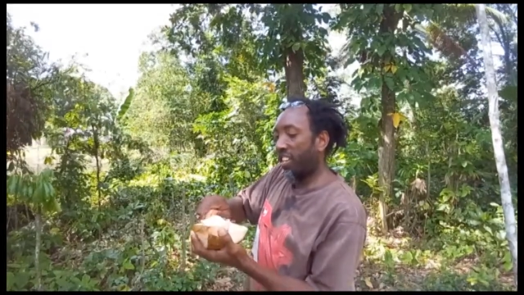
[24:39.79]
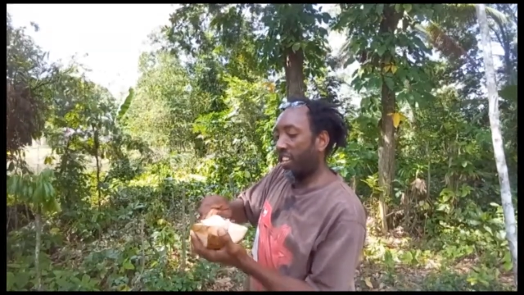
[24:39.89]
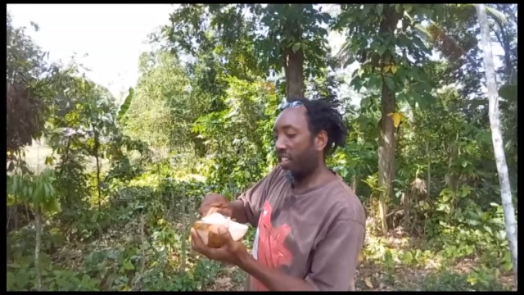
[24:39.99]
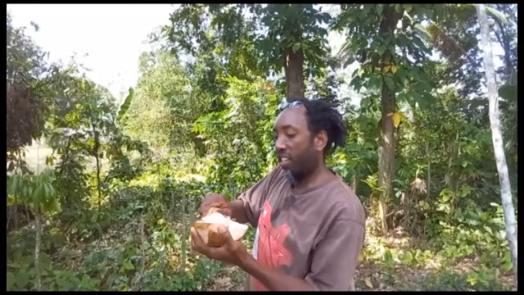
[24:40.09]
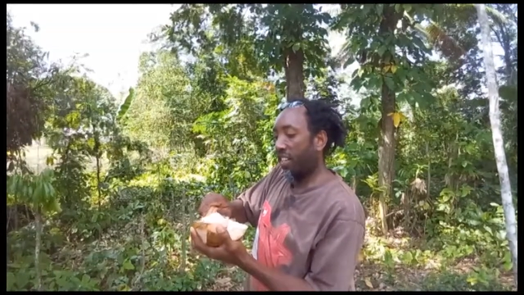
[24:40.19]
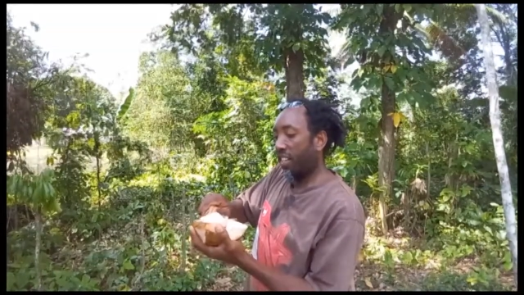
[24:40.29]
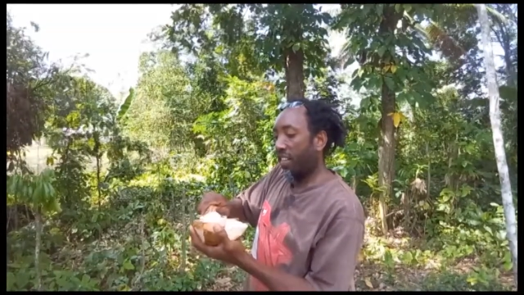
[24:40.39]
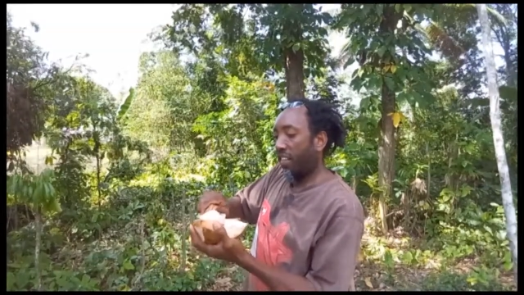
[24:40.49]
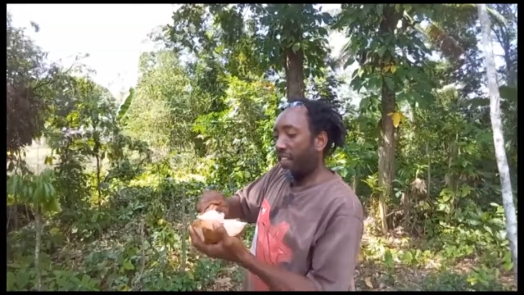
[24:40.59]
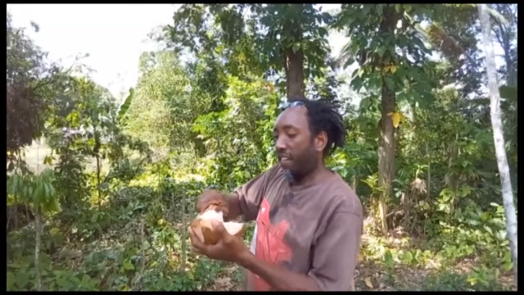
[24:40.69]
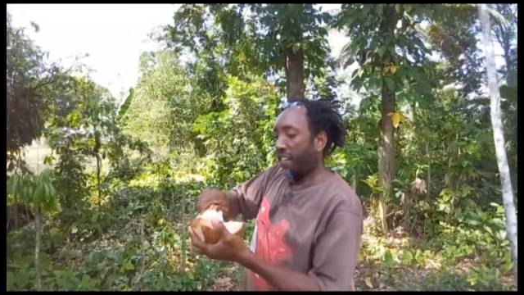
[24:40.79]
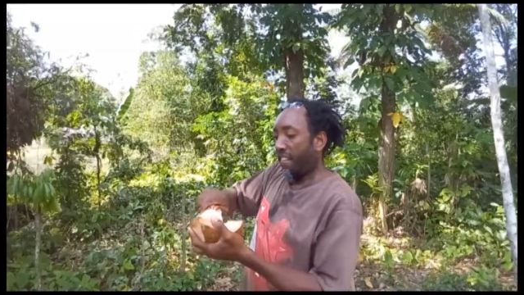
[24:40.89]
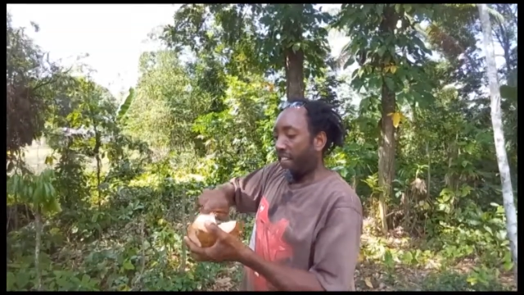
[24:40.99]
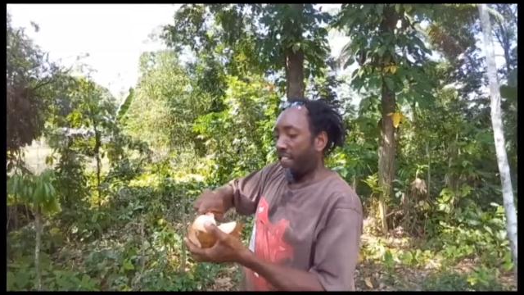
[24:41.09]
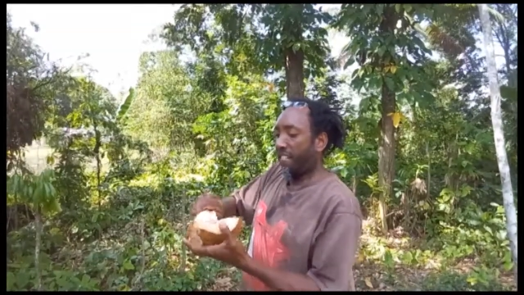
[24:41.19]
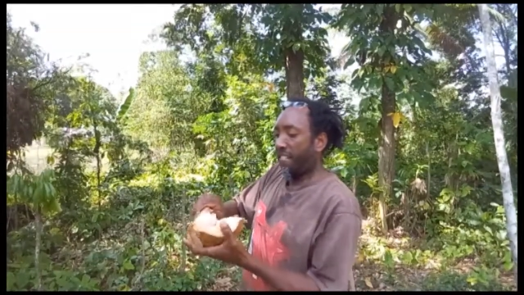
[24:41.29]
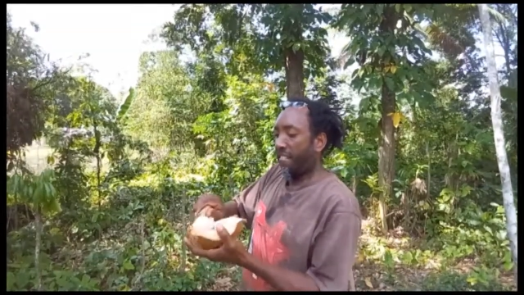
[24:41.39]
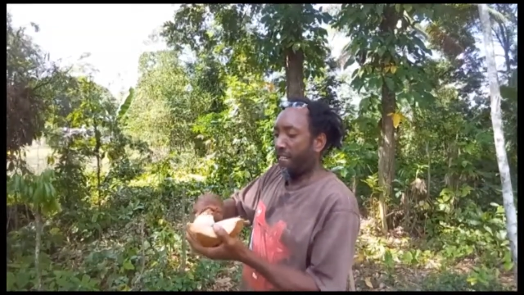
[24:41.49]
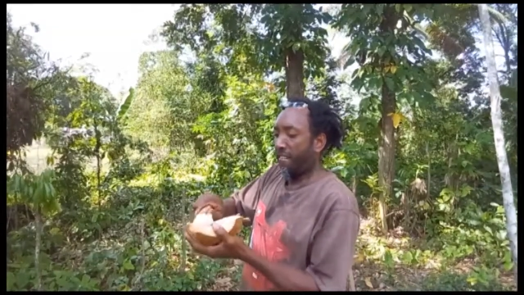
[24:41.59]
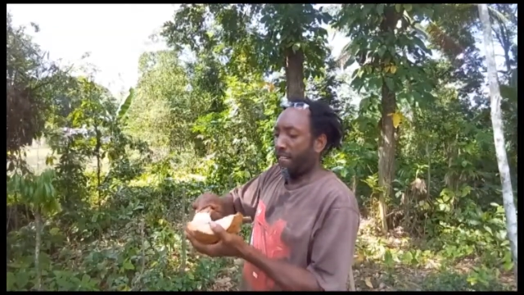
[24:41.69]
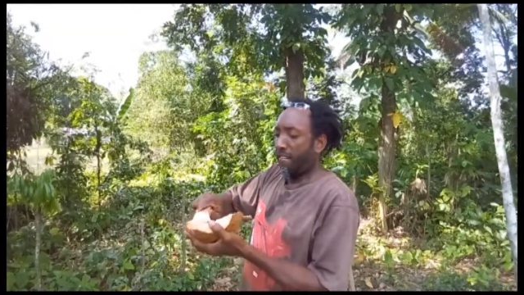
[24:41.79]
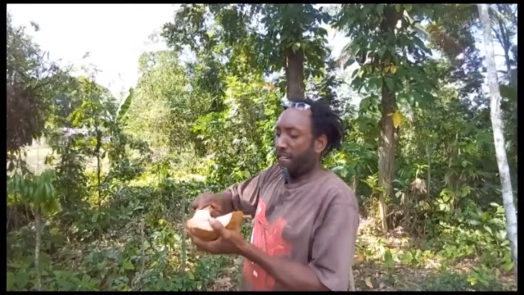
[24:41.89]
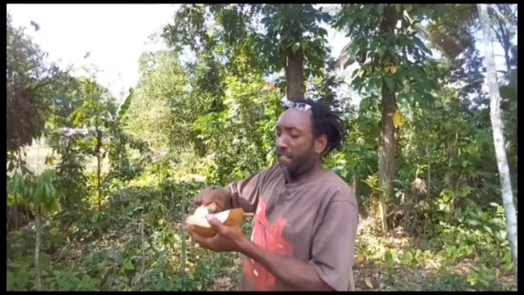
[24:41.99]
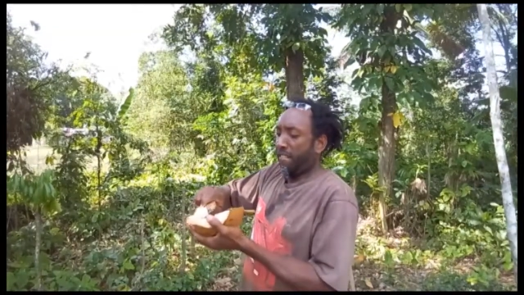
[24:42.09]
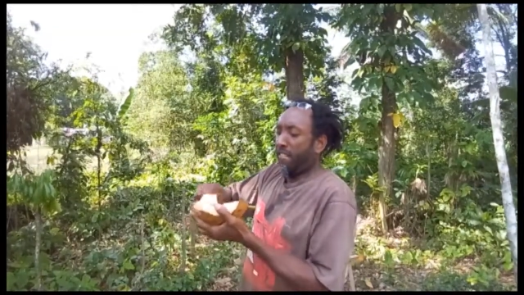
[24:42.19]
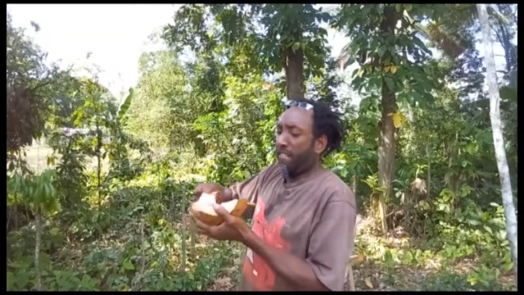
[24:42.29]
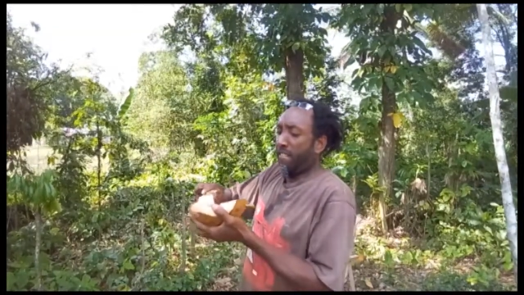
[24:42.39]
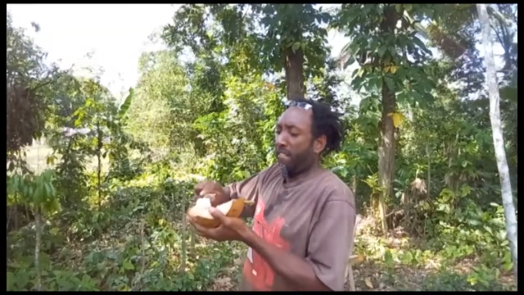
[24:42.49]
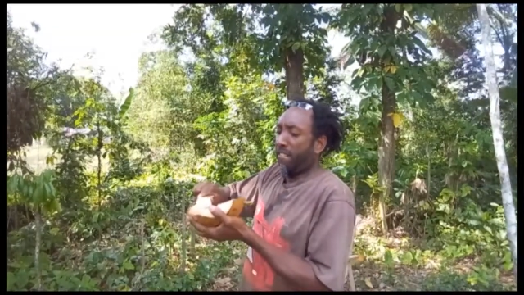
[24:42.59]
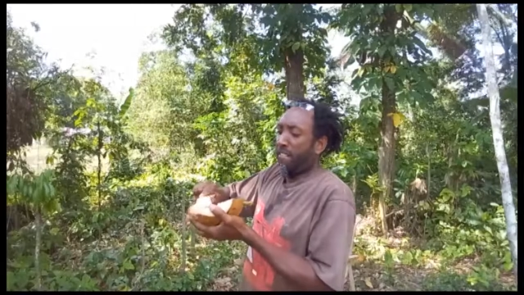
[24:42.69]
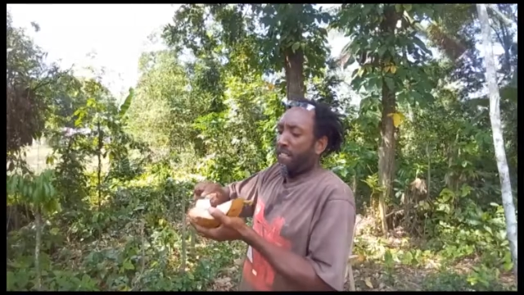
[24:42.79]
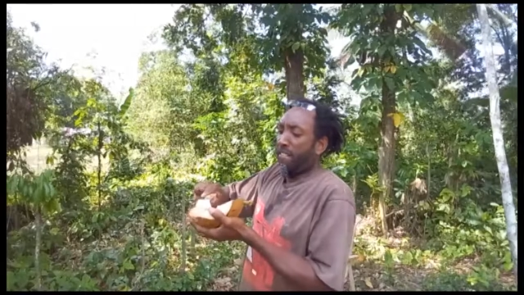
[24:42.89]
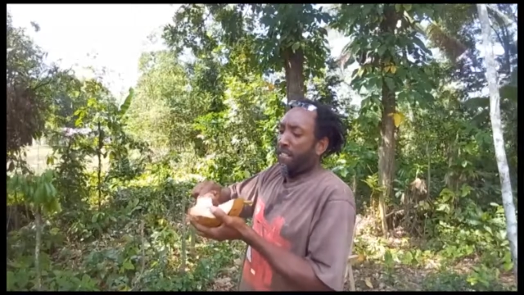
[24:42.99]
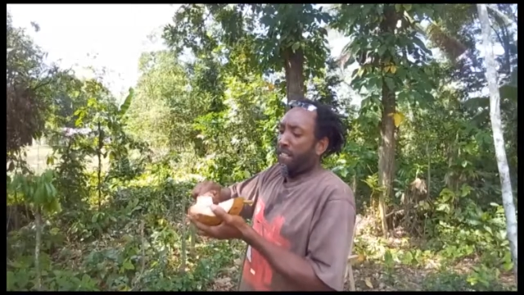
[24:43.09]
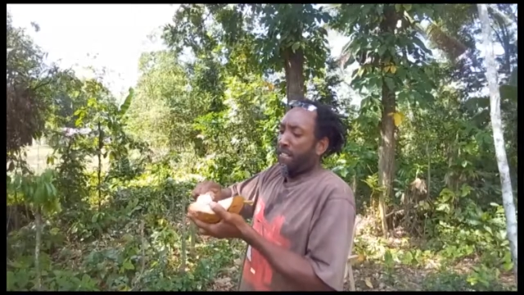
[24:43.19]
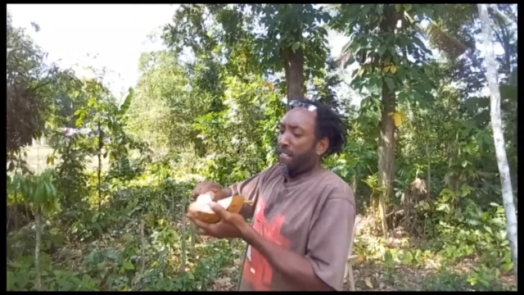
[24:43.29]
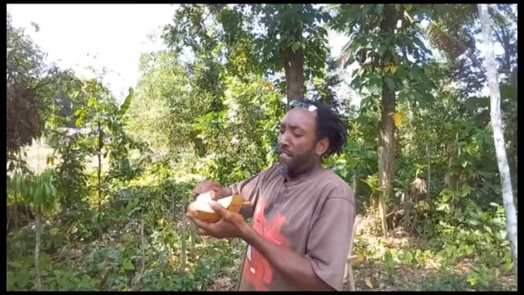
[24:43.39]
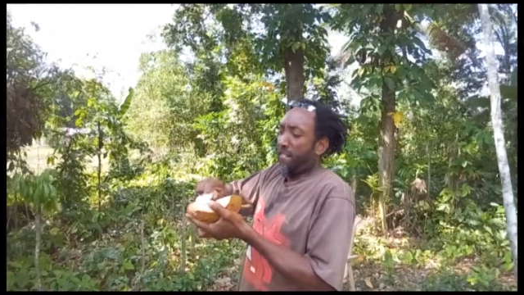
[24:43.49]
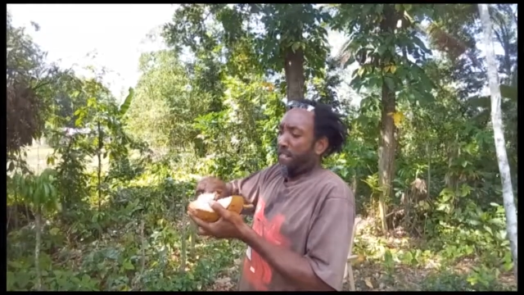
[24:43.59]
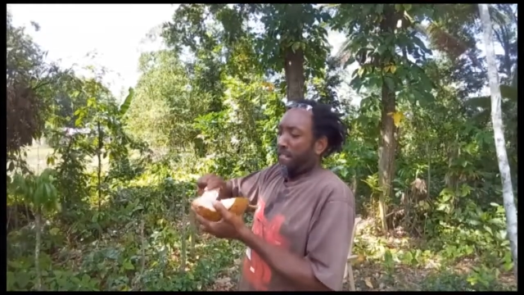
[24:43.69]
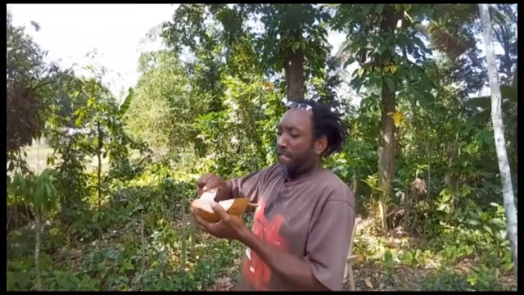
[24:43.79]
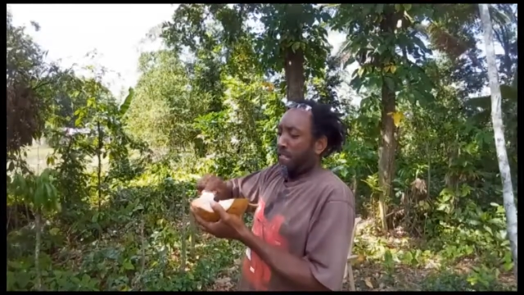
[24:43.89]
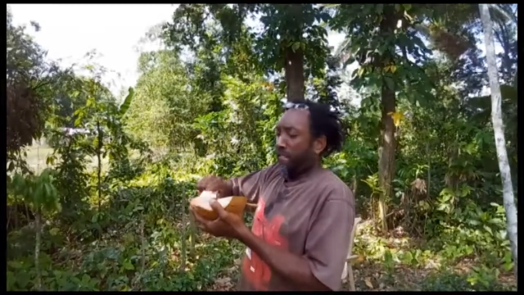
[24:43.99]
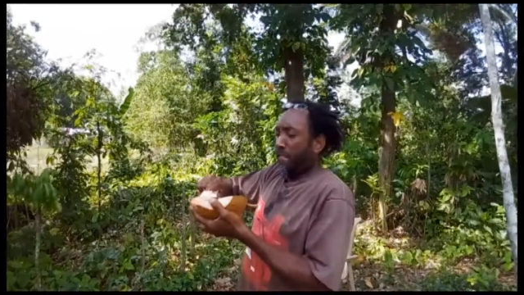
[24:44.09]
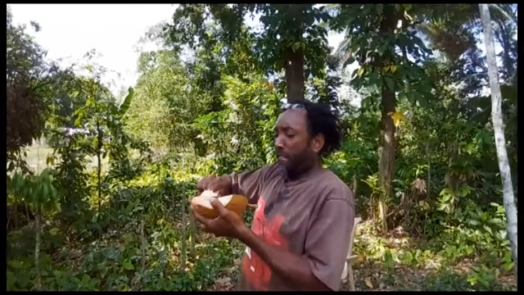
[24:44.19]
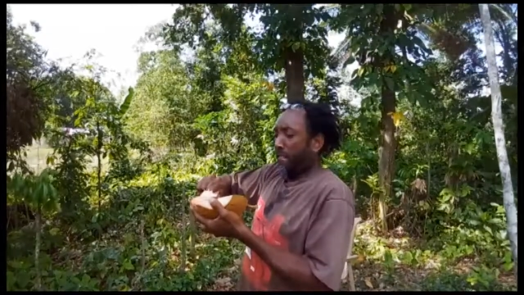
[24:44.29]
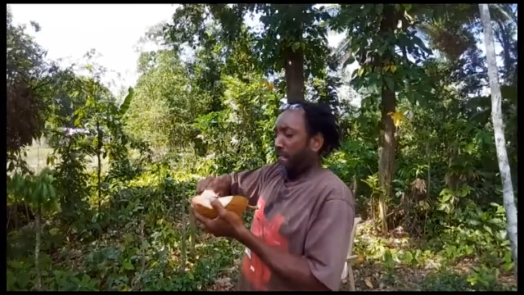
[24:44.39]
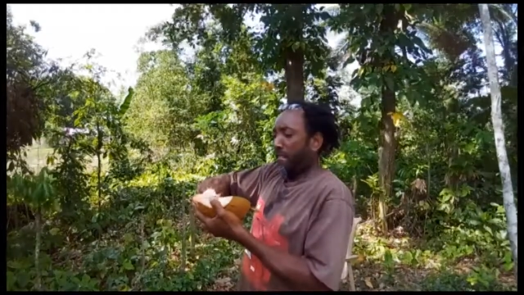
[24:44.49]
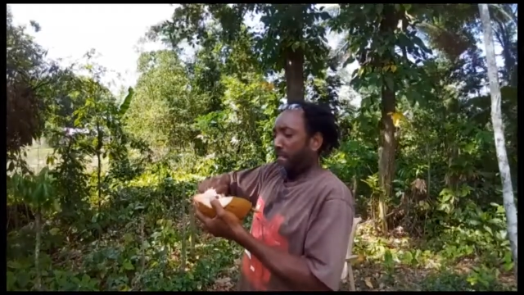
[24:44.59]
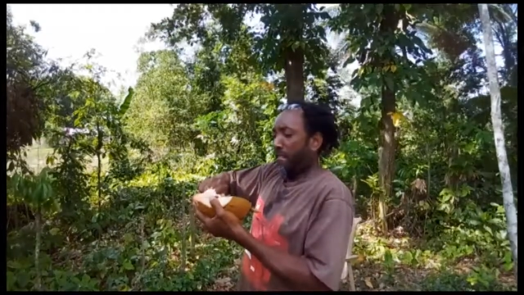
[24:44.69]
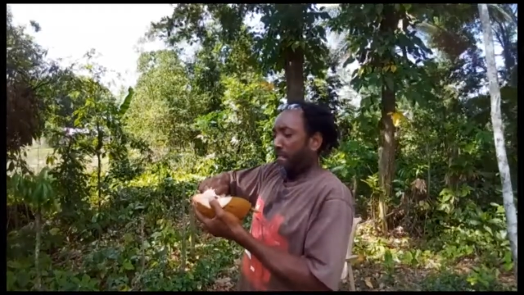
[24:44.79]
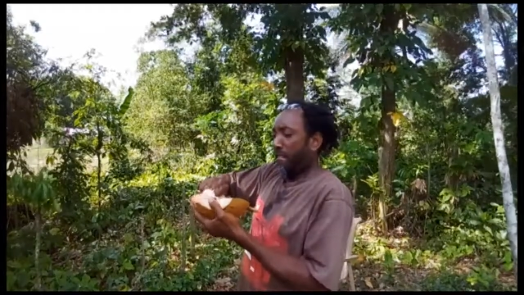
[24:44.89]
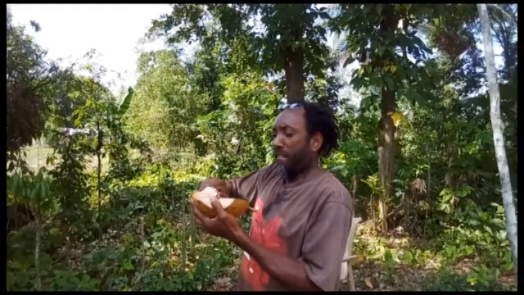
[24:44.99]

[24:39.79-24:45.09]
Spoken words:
(no one is talking)